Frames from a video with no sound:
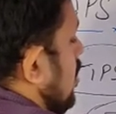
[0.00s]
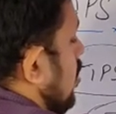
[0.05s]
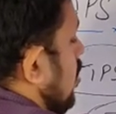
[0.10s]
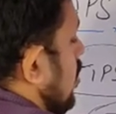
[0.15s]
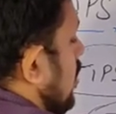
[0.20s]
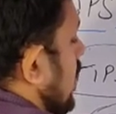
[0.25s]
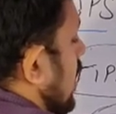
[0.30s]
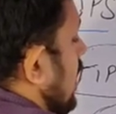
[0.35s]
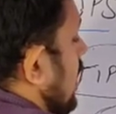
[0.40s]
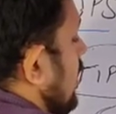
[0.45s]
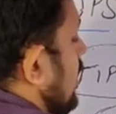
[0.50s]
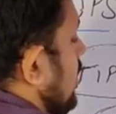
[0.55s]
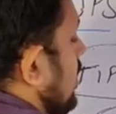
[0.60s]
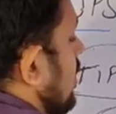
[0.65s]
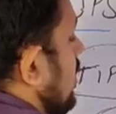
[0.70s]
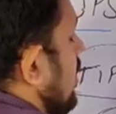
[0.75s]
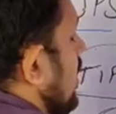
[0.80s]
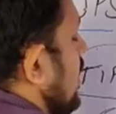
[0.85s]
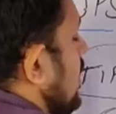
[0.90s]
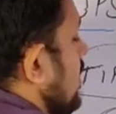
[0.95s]
Okay,
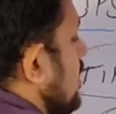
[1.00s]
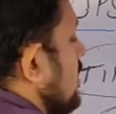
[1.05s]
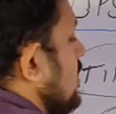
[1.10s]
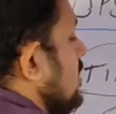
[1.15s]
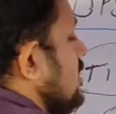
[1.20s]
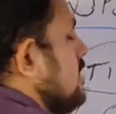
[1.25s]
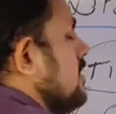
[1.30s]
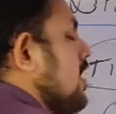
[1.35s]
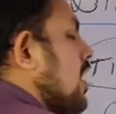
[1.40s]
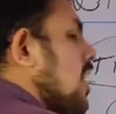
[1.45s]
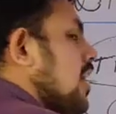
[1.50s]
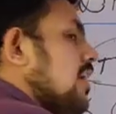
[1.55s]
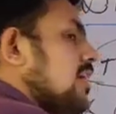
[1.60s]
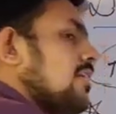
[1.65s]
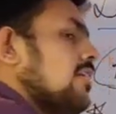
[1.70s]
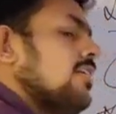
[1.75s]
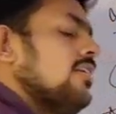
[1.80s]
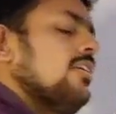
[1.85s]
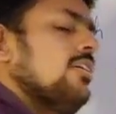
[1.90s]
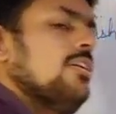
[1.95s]
internet is
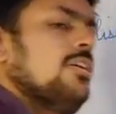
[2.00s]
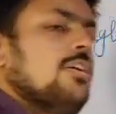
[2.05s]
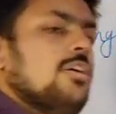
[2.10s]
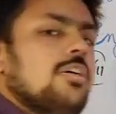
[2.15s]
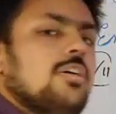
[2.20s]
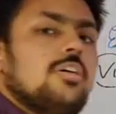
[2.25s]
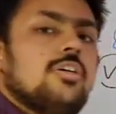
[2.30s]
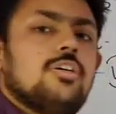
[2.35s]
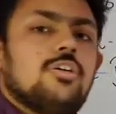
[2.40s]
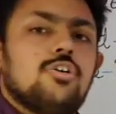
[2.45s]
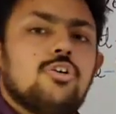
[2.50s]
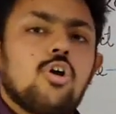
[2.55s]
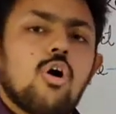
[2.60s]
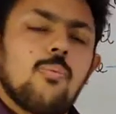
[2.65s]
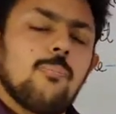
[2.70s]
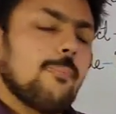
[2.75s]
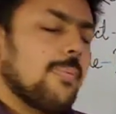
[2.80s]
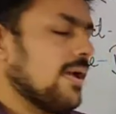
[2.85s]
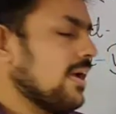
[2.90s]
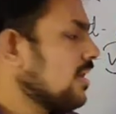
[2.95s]
our
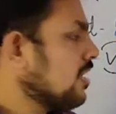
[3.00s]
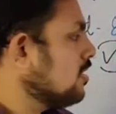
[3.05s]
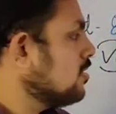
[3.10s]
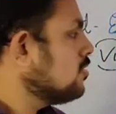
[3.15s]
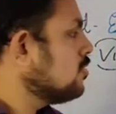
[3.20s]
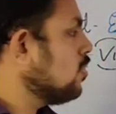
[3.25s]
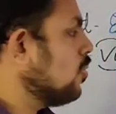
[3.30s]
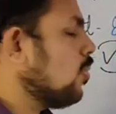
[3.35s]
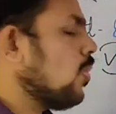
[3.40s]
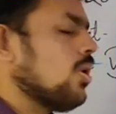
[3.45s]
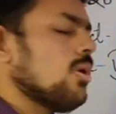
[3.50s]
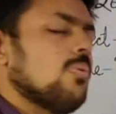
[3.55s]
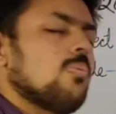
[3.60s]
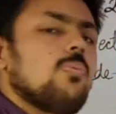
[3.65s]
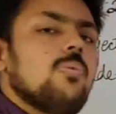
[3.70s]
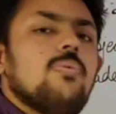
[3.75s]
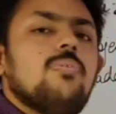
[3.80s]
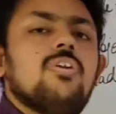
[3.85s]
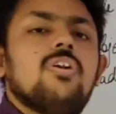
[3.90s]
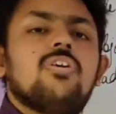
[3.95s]
topic. So what
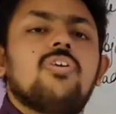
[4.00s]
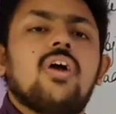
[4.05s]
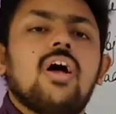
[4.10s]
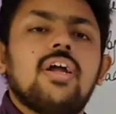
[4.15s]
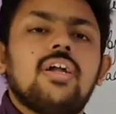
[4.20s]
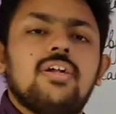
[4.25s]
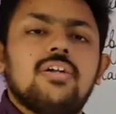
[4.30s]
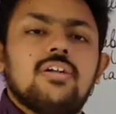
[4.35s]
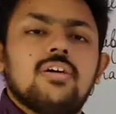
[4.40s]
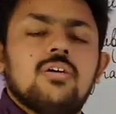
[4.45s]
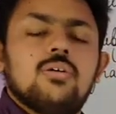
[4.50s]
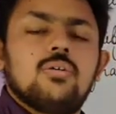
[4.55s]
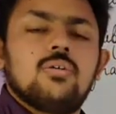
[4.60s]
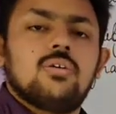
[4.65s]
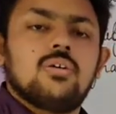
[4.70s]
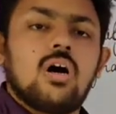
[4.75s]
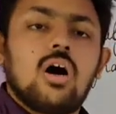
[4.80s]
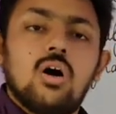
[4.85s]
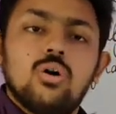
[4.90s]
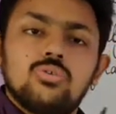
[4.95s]
we will write,
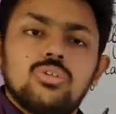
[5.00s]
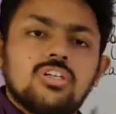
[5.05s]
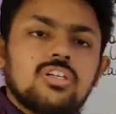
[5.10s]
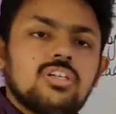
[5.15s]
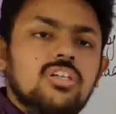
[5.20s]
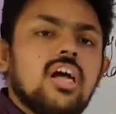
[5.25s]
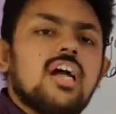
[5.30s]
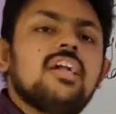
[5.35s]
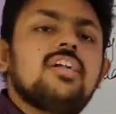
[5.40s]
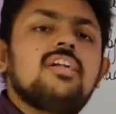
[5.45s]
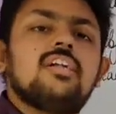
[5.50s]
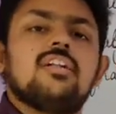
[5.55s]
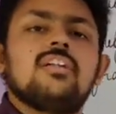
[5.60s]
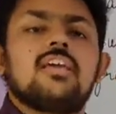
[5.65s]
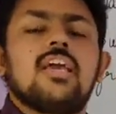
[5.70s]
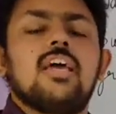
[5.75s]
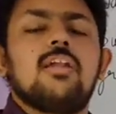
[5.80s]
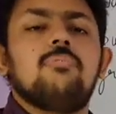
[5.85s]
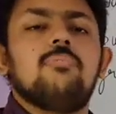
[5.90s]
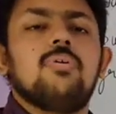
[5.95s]
how the title
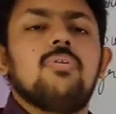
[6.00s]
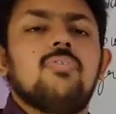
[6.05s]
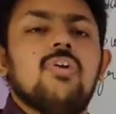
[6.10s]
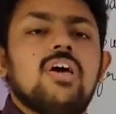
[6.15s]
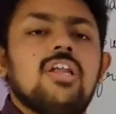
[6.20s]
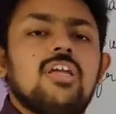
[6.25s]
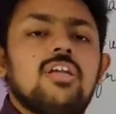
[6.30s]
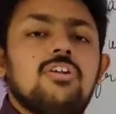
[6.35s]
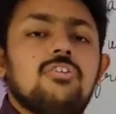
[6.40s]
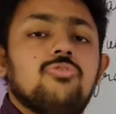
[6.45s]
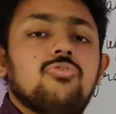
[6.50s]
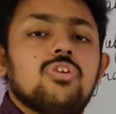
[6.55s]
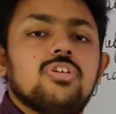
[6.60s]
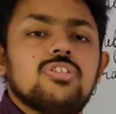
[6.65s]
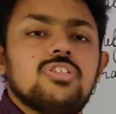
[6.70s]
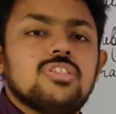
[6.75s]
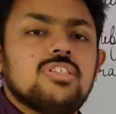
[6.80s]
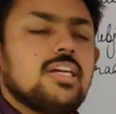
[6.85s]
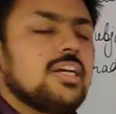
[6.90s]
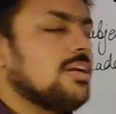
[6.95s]
can be very
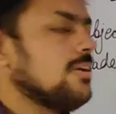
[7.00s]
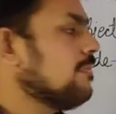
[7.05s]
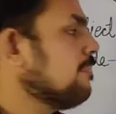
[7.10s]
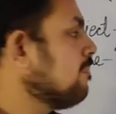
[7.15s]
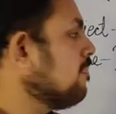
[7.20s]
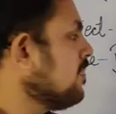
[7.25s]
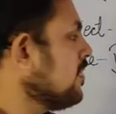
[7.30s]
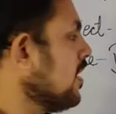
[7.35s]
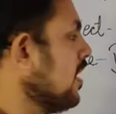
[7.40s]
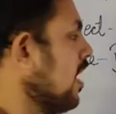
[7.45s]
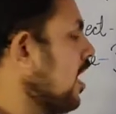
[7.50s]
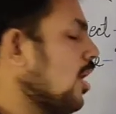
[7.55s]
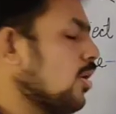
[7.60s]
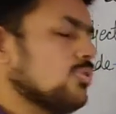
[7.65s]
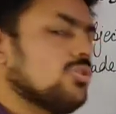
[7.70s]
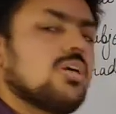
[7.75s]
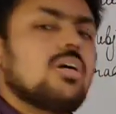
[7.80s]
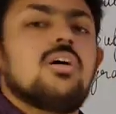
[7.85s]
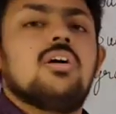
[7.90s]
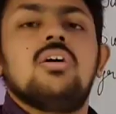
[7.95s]
interesting, how
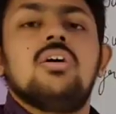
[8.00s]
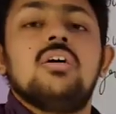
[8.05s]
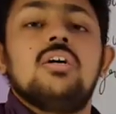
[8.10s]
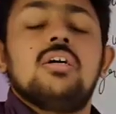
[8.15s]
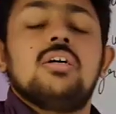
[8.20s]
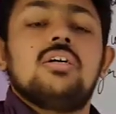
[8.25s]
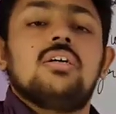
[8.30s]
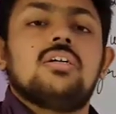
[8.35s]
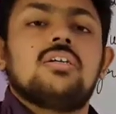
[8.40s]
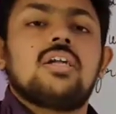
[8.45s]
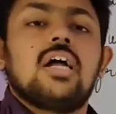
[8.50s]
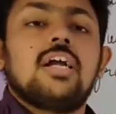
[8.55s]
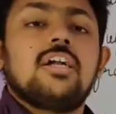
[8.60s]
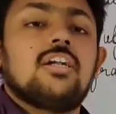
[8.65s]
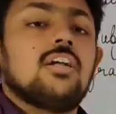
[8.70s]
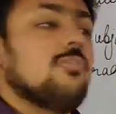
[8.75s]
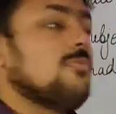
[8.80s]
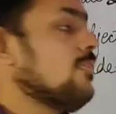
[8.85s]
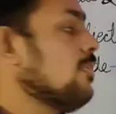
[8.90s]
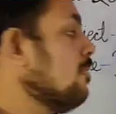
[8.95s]
the
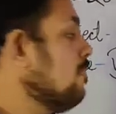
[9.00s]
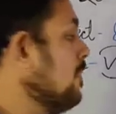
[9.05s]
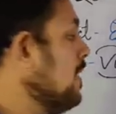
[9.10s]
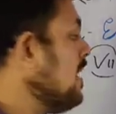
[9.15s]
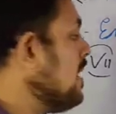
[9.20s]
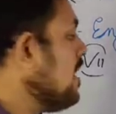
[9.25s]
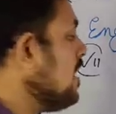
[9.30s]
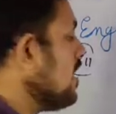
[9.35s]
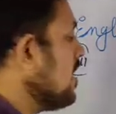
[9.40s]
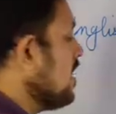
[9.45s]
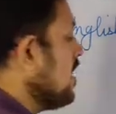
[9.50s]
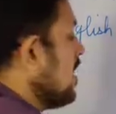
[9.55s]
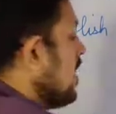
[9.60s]
title will be